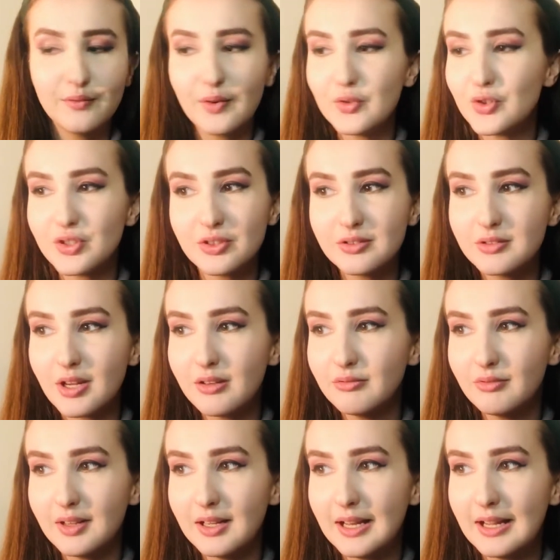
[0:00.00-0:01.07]
I just don't
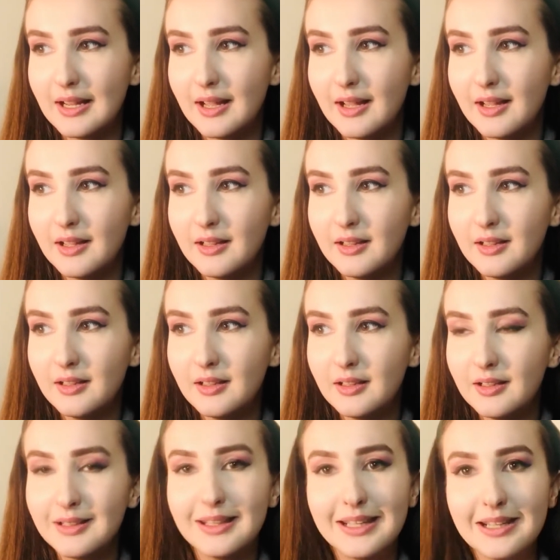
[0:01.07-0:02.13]
really
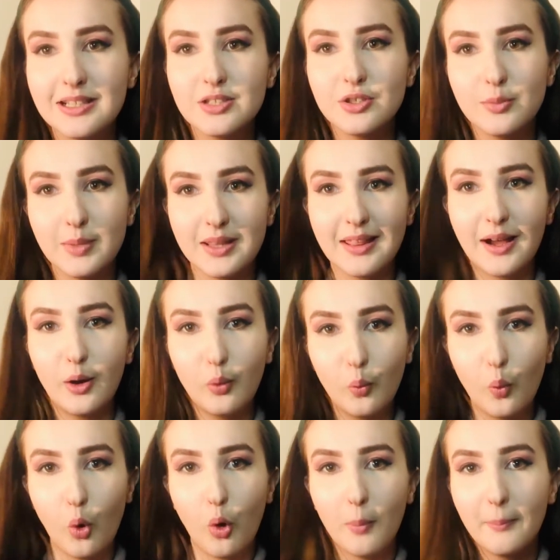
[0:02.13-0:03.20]
need to be that
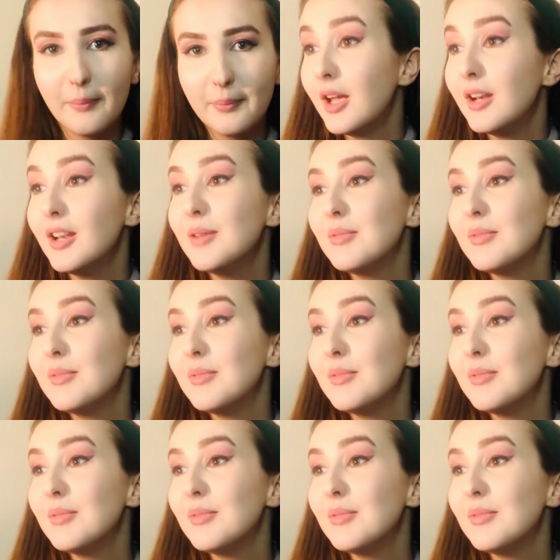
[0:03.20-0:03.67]
warm. Number